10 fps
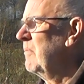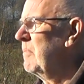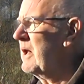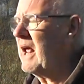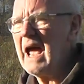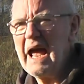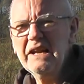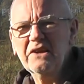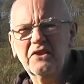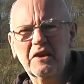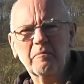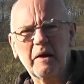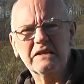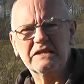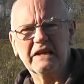But anything,
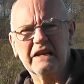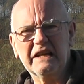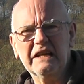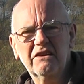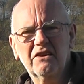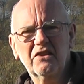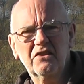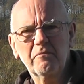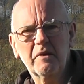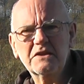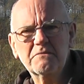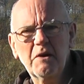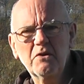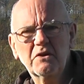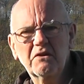basically, that makes
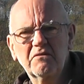smoke.